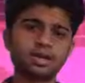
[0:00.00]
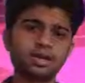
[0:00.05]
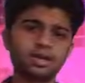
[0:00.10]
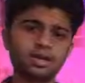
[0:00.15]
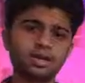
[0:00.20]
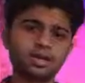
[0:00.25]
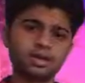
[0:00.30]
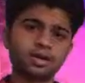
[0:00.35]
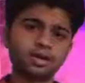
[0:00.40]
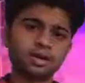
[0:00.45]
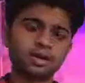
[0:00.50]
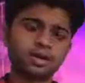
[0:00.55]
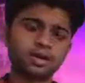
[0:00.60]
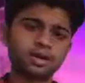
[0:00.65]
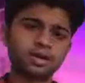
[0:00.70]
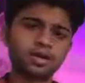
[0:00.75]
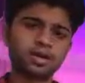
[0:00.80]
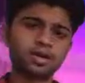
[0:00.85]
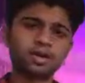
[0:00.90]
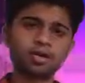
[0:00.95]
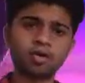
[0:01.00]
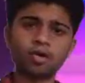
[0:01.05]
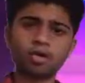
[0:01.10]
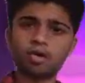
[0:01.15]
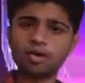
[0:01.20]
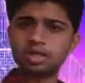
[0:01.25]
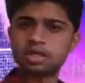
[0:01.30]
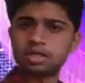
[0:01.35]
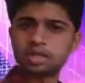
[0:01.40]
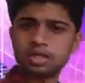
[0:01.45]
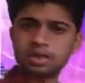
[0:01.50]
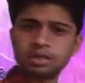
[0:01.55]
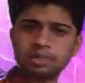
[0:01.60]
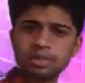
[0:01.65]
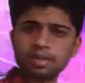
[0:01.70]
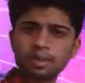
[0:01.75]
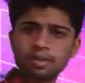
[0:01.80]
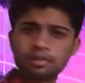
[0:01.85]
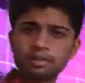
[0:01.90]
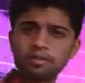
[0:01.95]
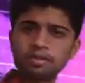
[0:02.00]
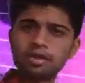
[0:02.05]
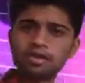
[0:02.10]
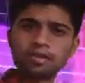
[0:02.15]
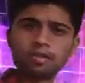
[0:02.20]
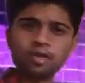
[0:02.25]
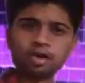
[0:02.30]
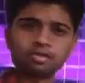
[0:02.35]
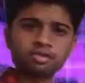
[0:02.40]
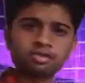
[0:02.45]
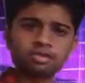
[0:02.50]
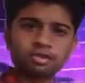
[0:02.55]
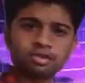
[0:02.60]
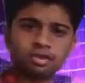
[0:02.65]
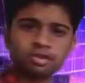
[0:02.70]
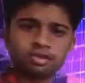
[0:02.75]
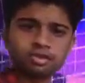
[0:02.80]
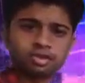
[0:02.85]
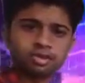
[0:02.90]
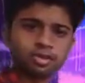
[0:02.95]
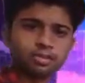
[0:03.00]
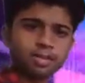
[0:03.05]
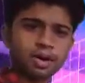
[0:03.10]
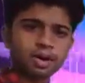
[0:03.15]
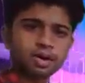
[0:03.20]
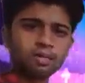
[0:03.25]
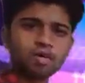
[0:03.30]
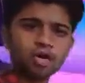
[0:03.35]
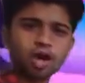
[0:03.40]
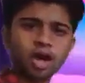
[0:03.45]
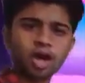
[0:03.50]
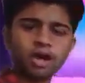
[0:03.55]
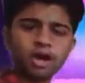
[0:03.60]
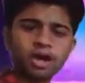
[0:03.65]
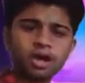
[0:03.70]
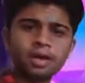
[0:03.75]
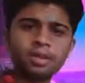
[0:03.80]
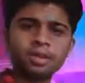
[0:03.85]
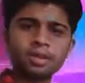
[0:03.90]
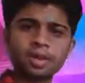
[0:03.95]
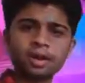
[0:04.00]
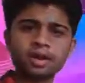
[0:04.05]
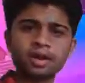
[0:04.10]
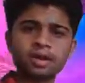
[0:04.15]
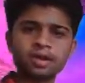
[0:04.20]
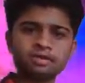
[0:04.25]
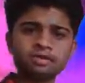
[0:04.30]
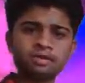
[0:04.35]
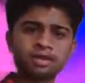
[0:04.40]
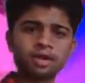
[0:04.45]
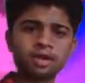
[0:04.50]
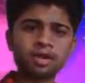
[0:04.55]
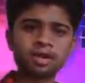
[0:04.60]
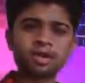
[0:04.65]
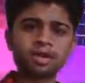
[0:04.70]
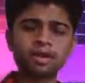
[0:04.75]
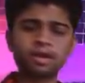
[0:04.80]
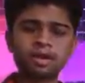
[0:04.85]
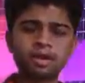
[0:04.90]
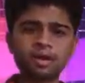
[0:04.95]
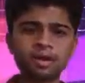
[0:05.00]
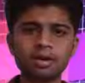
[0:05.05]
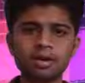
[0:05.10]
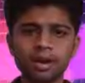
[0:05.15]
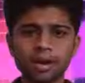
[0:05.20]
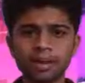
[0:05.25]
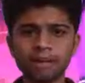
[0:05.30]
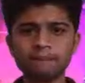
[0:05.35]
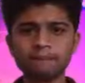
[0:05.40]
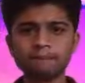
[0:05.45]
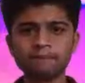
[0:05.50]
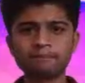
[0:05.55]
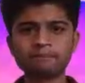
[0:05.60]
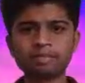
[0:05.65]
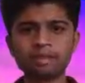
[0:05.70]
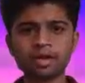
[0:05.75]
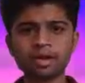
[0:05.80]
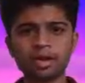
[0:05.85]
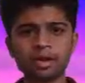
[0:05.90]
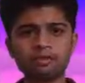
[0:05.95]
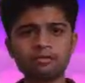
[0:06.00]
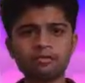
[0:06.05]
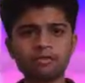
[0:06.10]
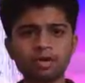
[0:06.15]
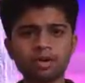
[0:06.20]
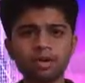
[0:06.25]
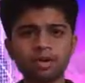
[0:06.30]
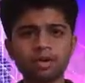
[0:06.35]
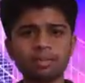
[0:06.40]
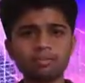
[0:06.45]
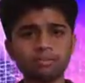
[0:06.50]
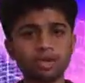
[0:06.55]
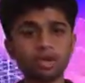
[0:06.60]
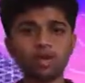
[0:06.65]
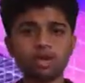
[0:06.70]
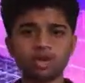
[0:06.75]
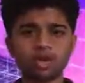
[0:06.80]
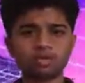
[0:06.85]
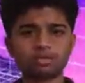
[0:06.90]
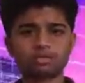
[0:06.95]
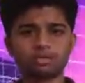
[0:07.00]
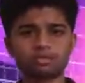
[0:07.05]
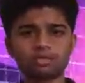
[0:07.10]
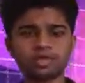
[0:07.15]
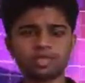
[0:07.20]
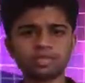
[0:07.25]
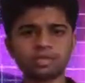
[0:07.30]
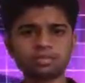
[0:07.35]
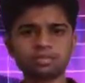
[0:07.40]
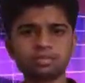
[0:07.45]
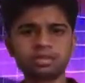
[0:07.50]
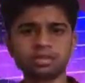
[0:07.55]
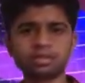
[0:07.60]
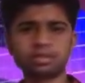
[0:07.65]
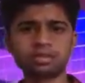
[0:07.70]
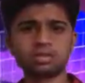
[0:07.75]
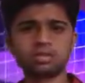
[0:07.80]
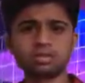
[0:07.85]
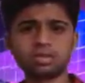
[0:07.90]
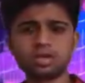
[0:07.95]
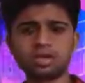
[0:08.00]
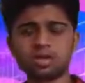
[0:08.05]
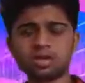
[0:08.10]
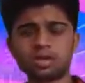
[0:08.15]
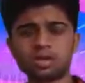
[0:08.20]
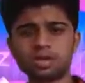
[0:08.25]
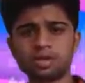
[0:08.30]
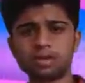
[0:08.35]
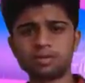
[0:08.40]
at the origin where the box is intersecting the parabola, then it is the time of absoluteness, which means